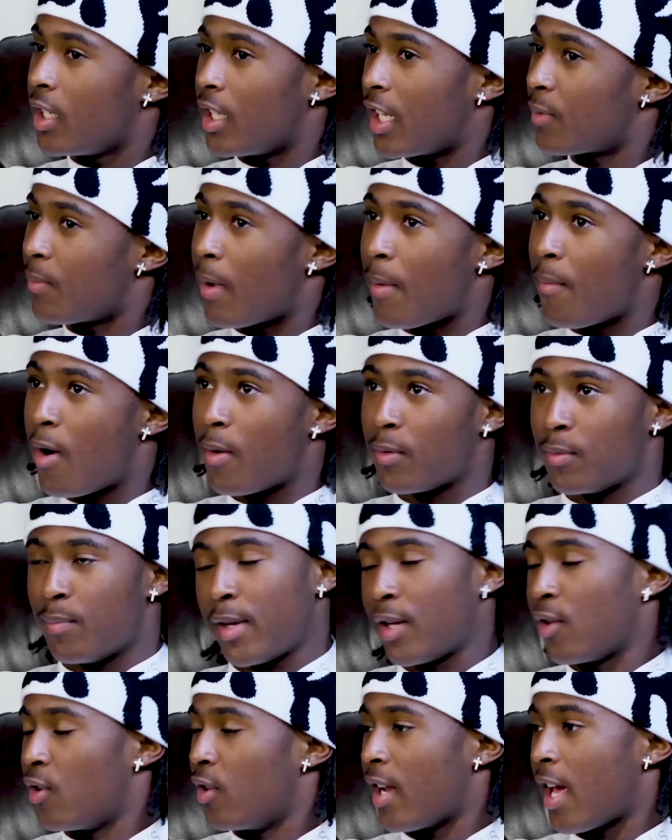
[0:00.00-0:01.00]
That's my mom's
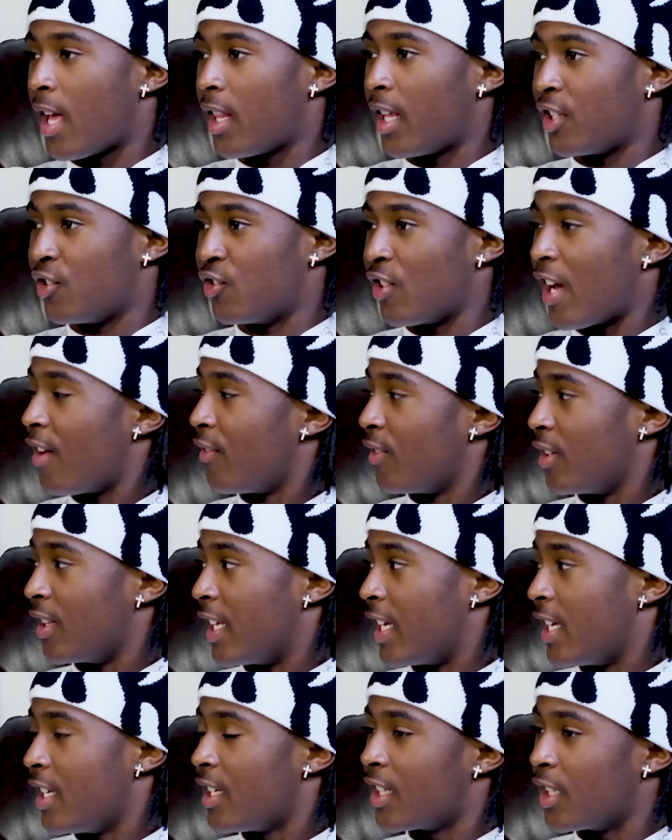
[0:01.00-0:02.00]
big on that, like driving
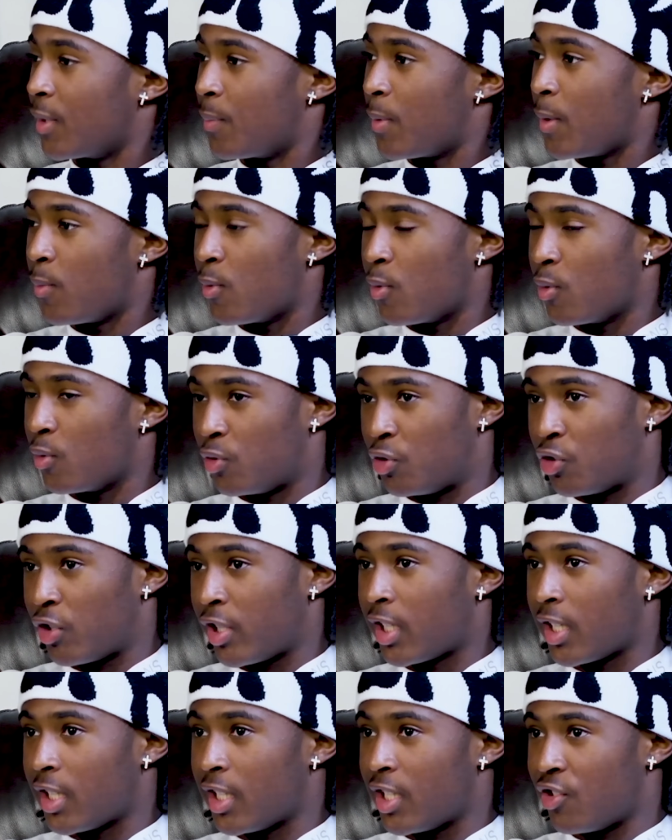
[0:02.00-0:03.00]
late because people
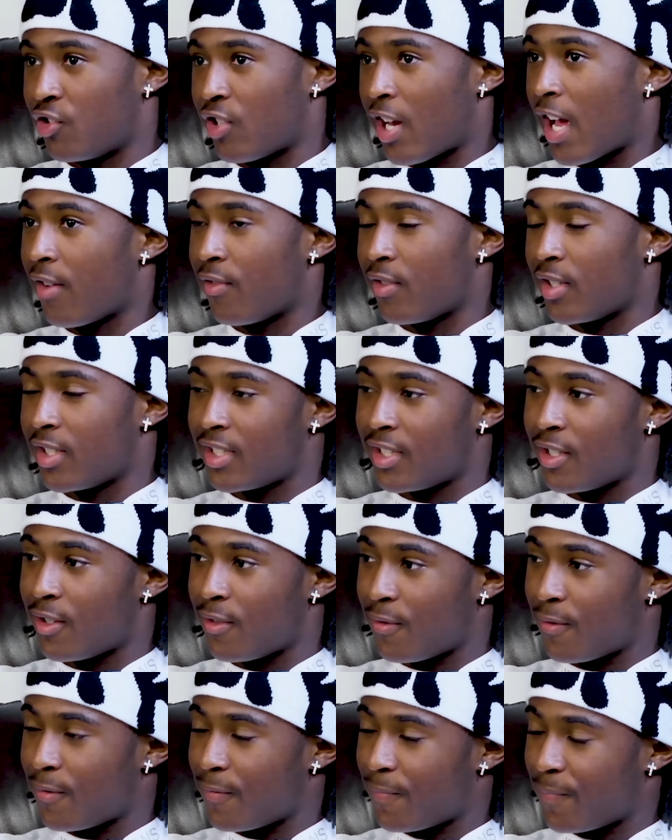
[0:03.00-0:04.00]
drinking and driving and
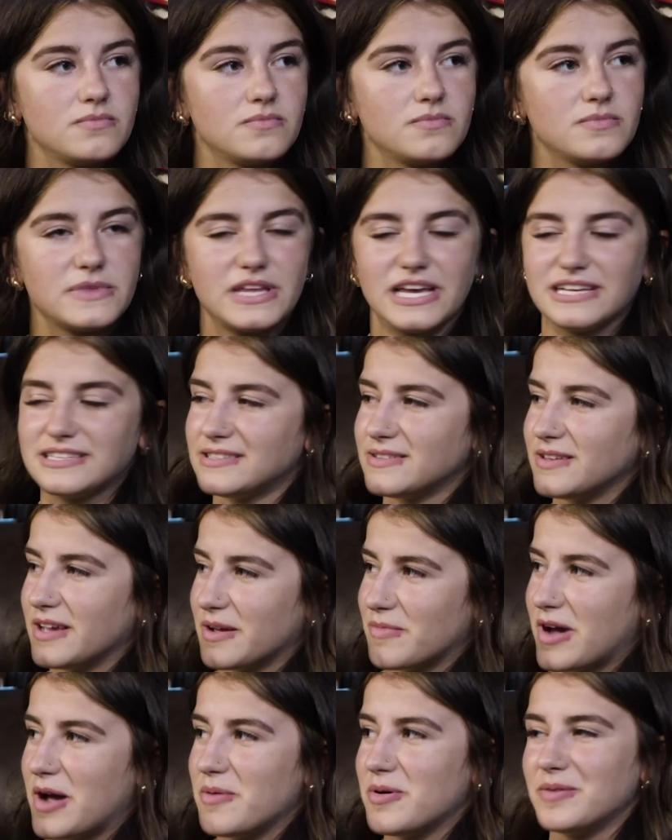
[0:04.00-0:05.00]
stuff. That's like
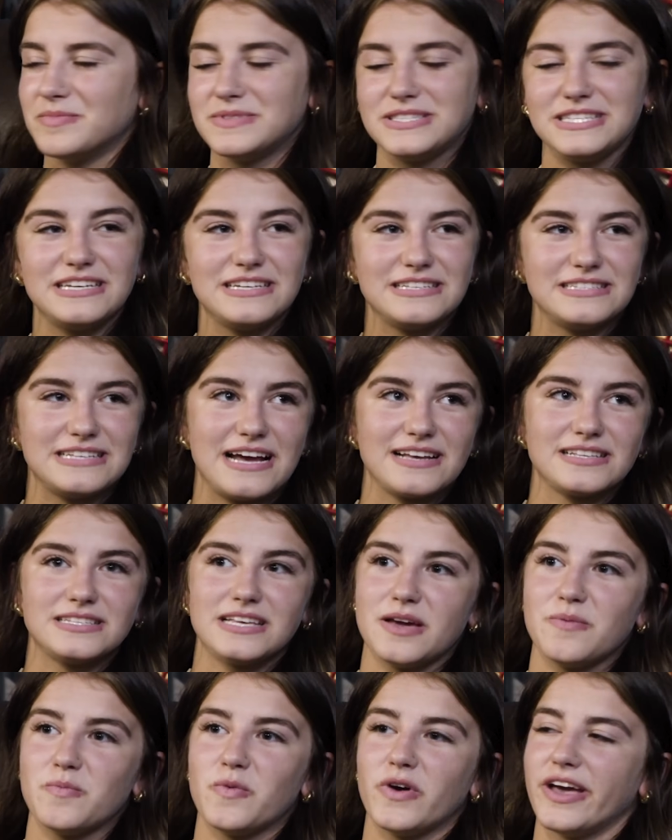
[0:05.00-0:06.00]
my mom's the exact
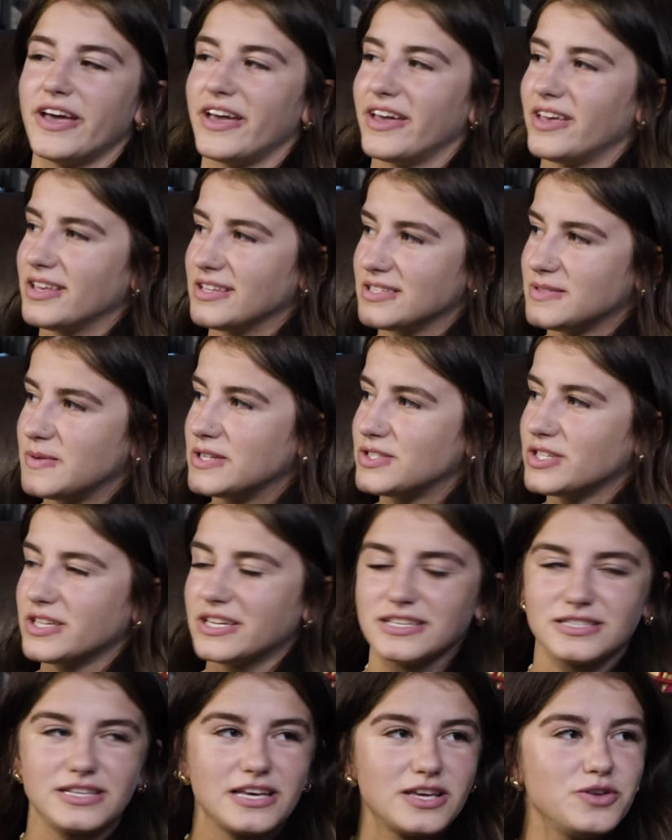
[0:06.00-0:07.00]
same way, especially
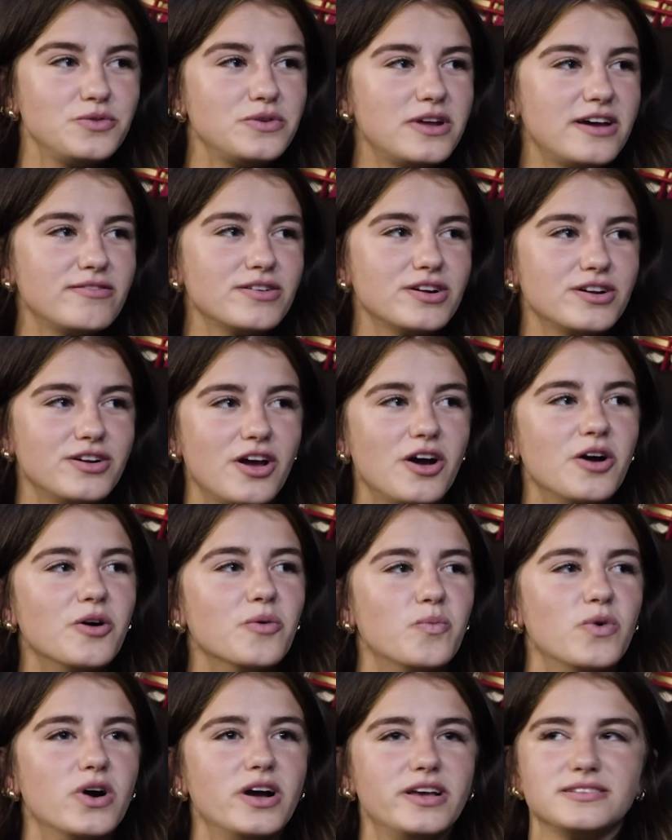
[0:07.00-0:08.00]
because like you never know
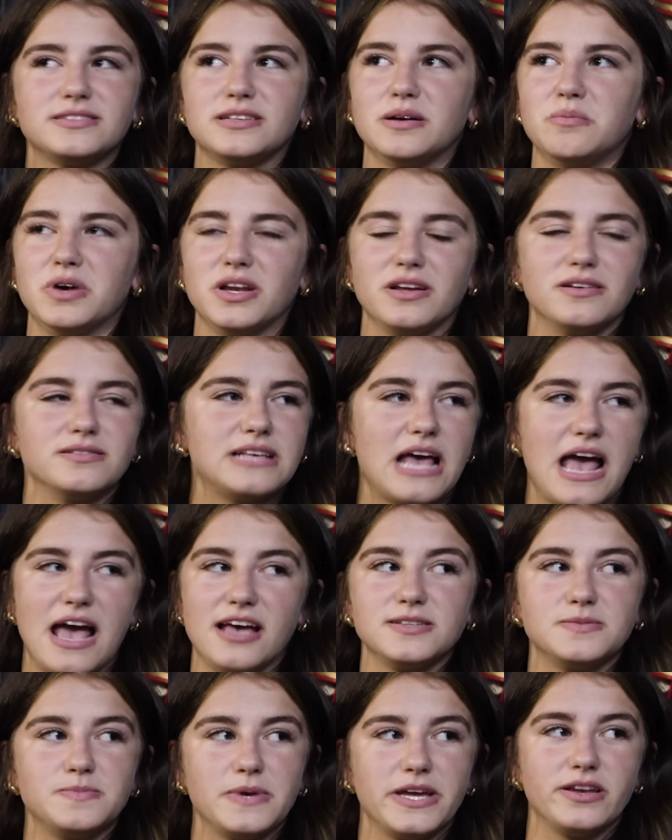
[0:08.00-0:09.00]
what someone else
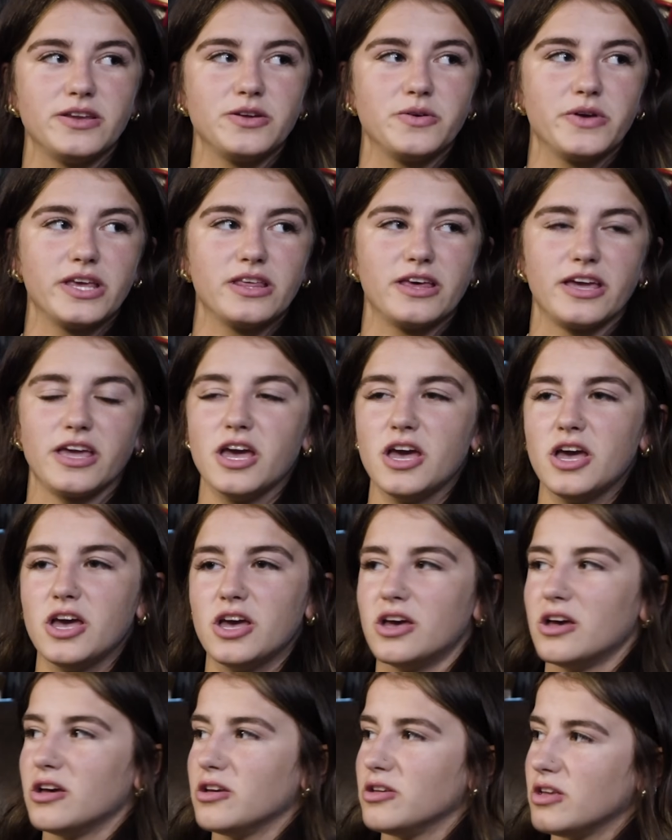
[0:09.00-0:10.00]
has been doing. Like
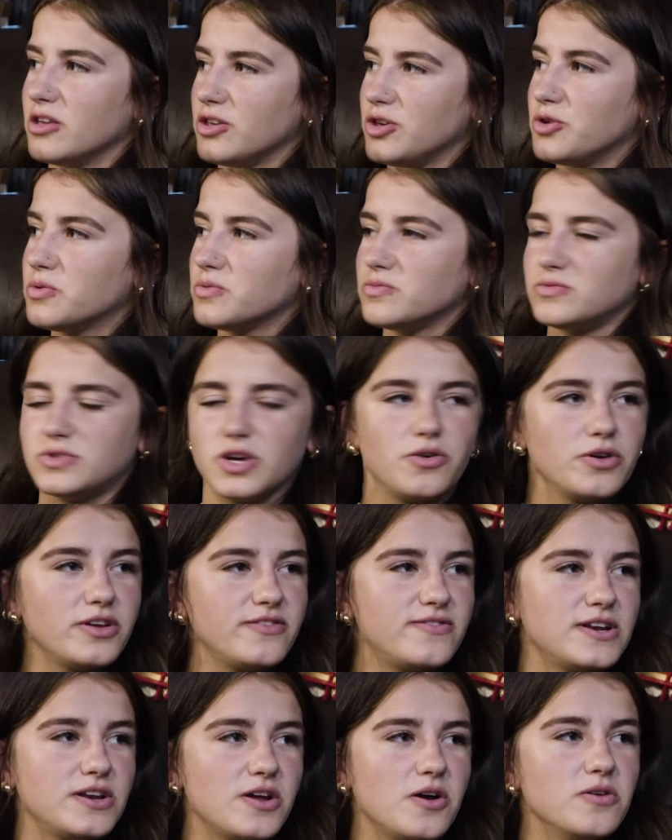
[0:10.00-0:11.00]
you don't
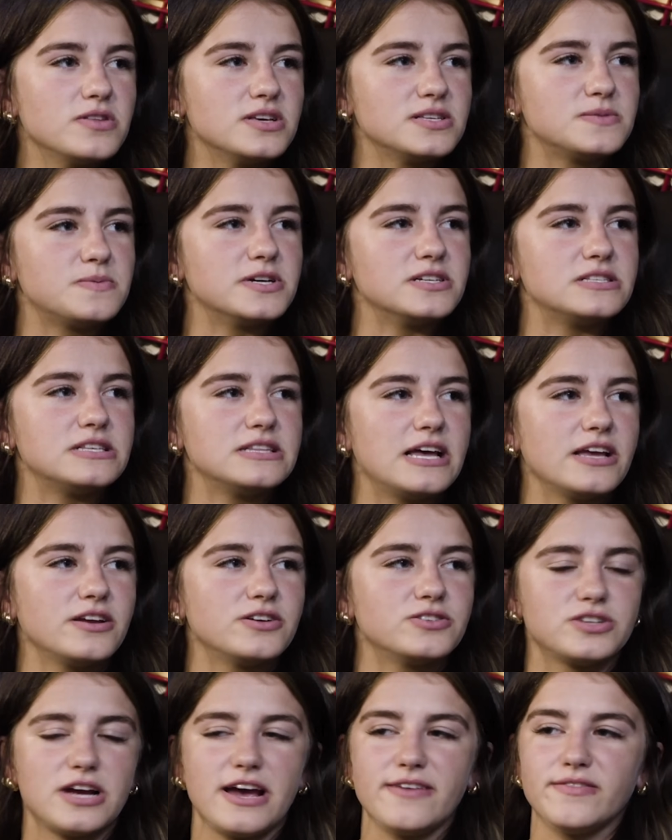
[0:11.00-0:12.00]
even know this person that you're
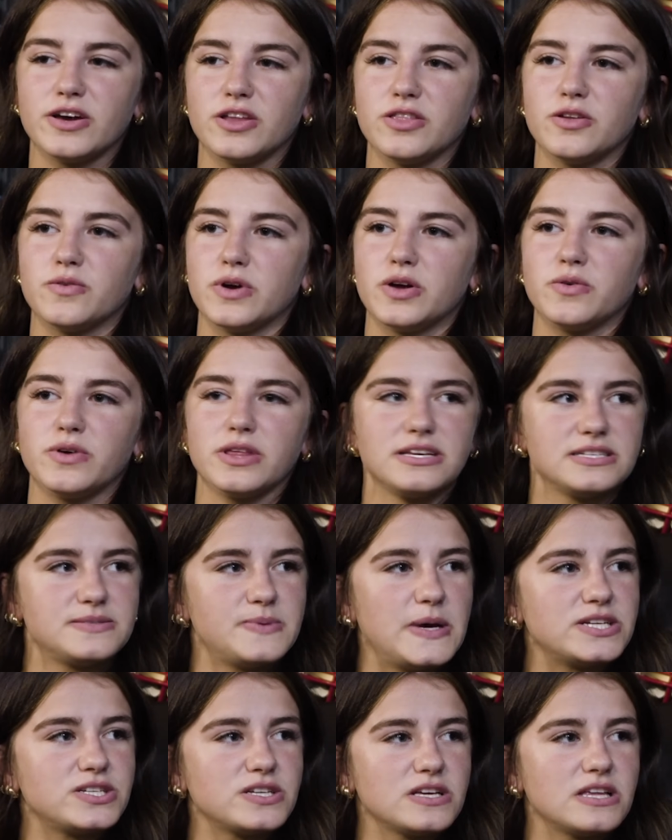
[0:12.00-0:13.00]
driving on the road with,
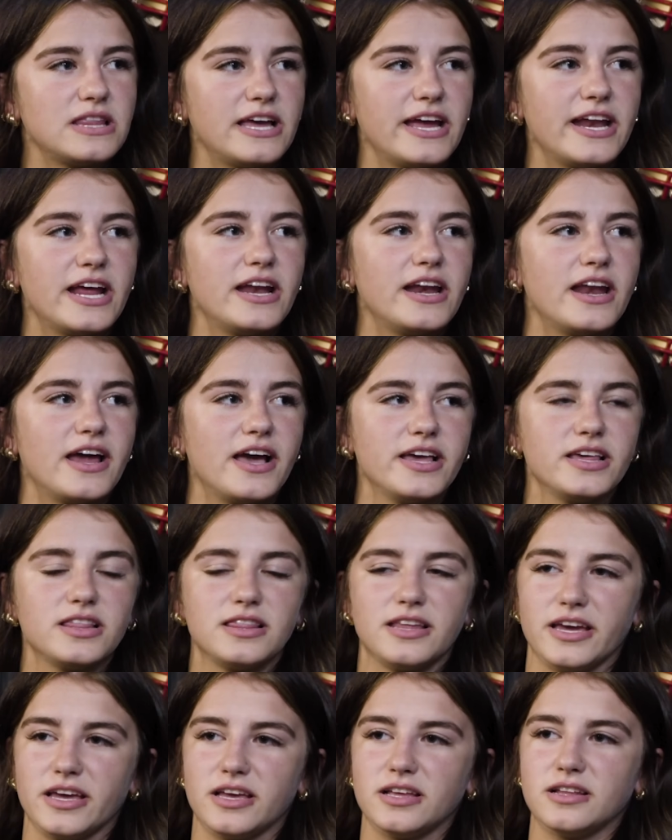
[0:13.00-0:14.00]
especially late at night.
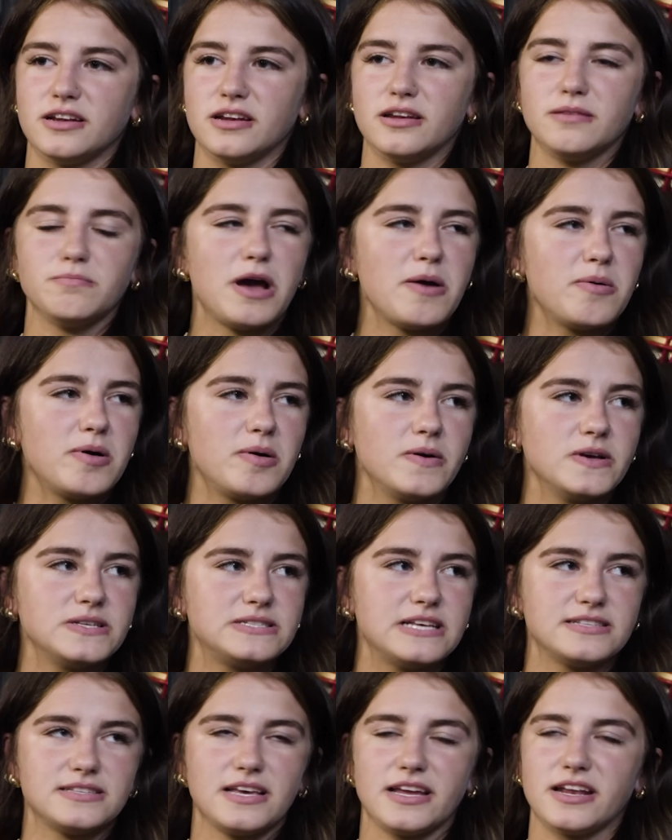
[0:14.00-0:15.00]
Like my mom always
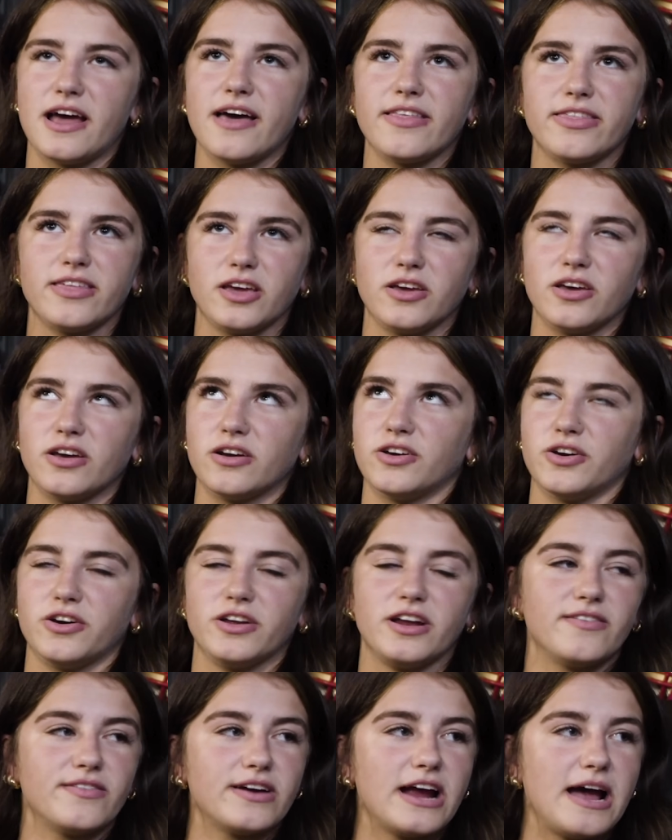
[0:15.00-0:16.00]
says, like nothing good
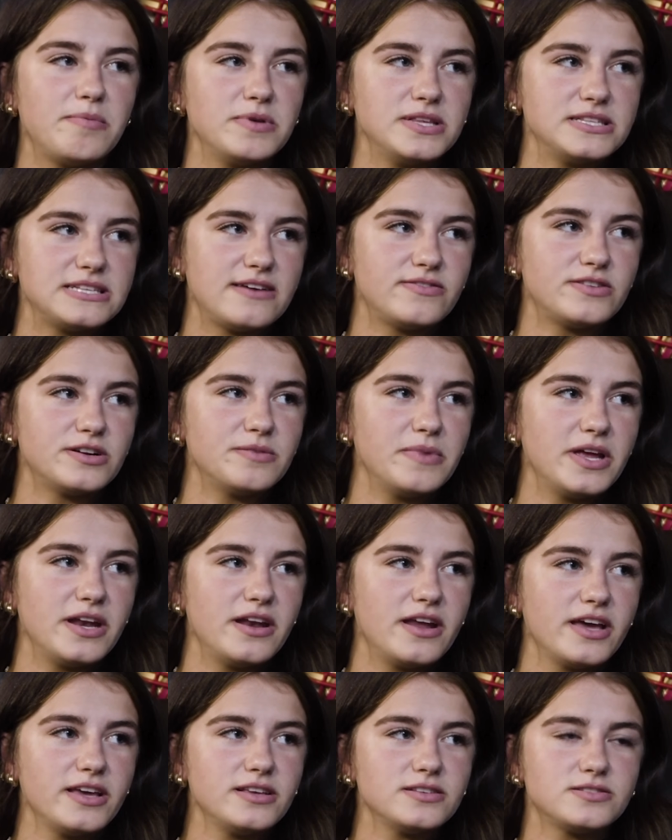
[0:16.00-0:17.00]
ever happens after
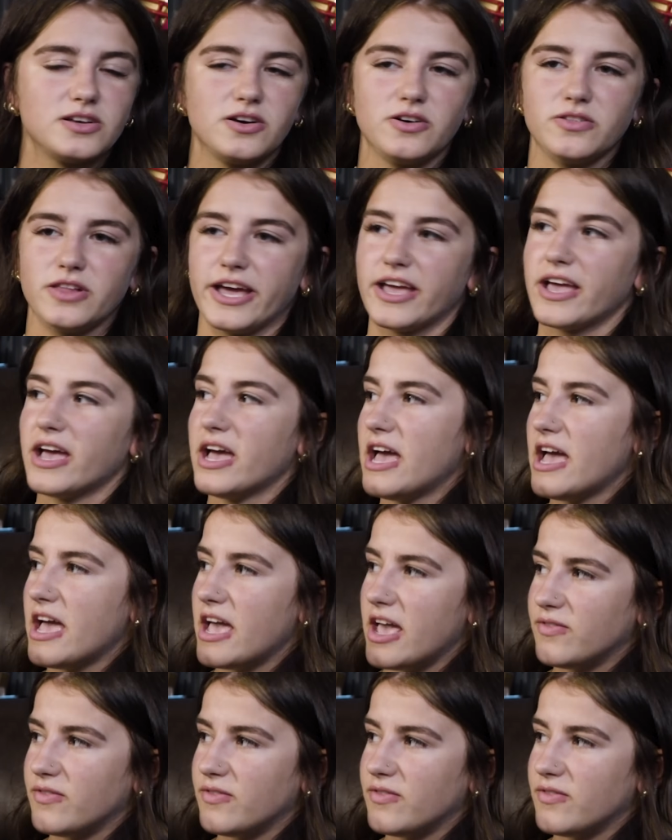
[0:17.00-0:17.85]
midnight. So like if